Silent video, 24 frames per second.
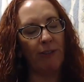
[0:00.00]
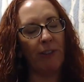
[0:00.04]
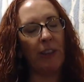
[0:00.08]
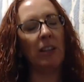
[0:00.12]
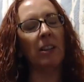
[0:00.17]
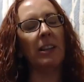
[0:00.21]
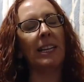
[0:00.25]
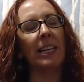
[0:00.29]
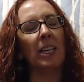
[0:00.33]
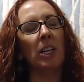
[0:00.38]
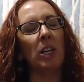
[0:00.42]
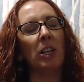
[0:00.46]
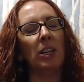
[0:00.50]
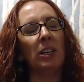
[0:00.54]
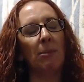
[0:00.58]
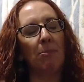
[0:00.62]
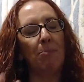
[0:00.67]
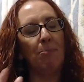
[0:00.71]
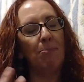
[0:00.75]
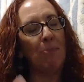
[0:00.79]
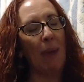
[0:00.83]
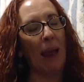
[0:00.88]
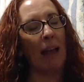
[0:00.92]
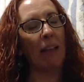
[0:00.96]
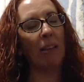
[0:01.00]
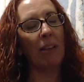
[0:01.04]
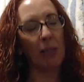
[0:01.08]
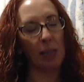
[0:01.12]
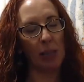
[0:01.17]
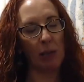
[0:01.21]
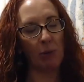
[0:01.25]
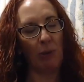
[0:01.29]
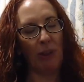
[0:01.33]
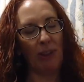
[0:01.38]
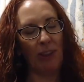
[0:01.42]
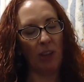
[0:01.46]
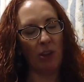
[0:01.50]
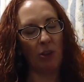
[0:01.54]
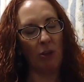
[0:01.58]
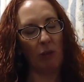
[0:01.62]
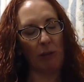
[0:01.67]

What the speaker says: feeling good and balanced within